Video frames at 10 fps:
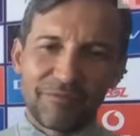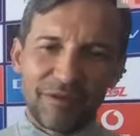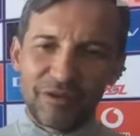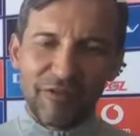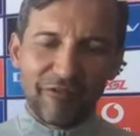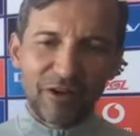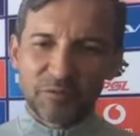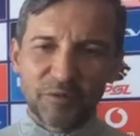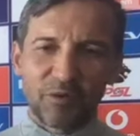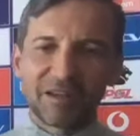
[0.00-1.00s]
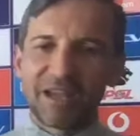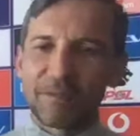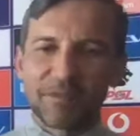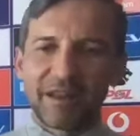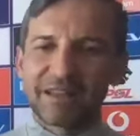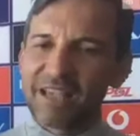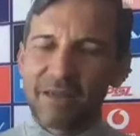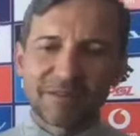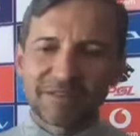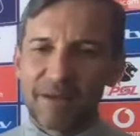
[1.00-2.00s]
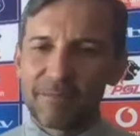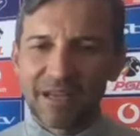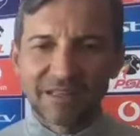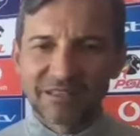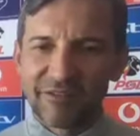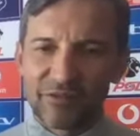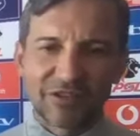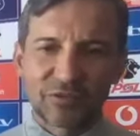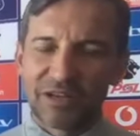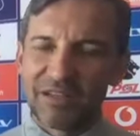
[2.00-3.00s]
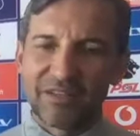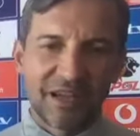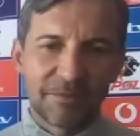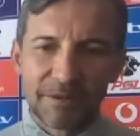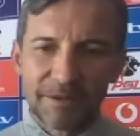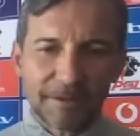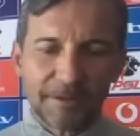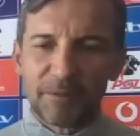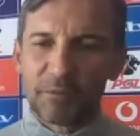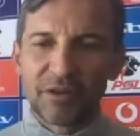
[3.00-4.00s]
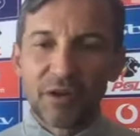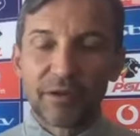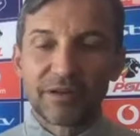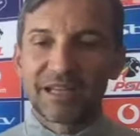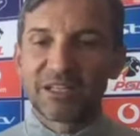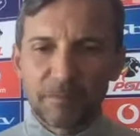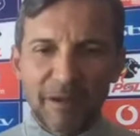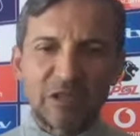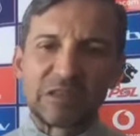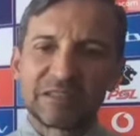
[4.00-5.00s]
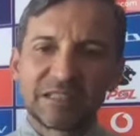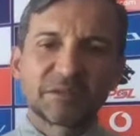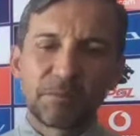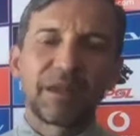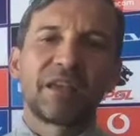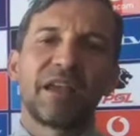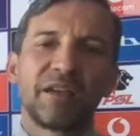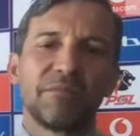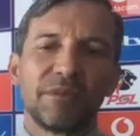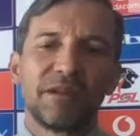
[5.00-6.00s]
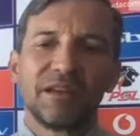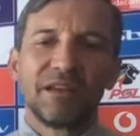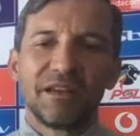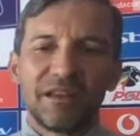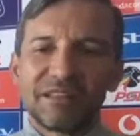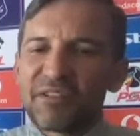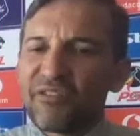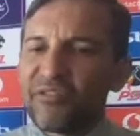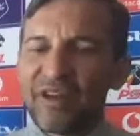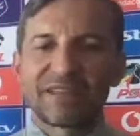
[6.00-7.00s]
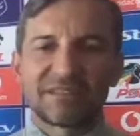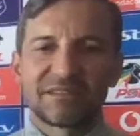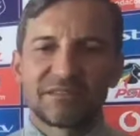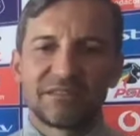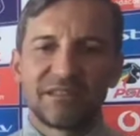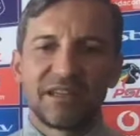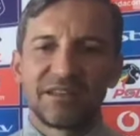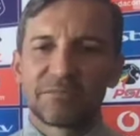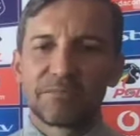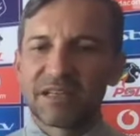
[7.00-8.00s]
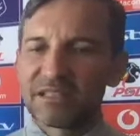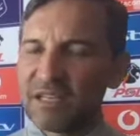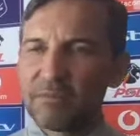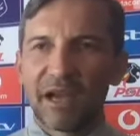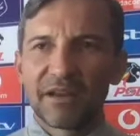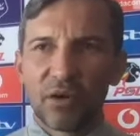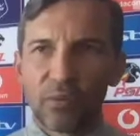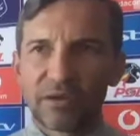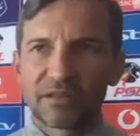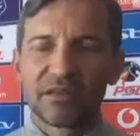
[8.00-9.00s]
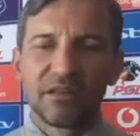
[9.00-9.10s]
When you're finished with one game, the next game is coming. It's different to the other game. We know it. And special this big game, it's a fight. And my team, I know it.